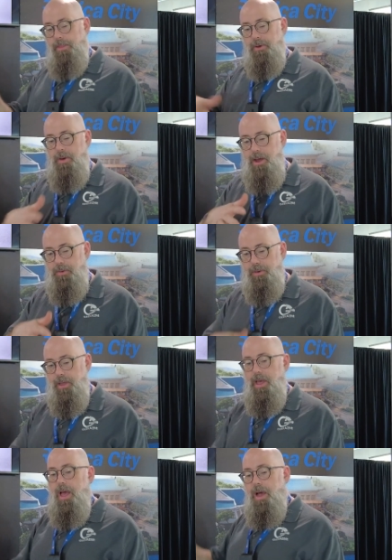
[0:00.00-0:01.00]
the ground,
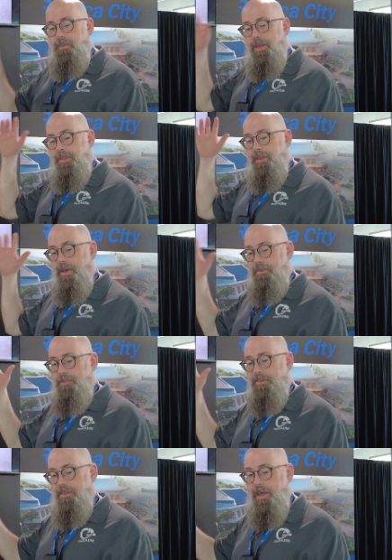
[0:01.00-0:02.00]
with the
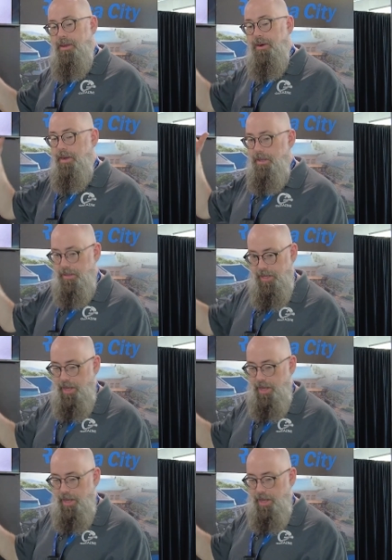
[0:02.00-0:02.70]
government's LiDAR in the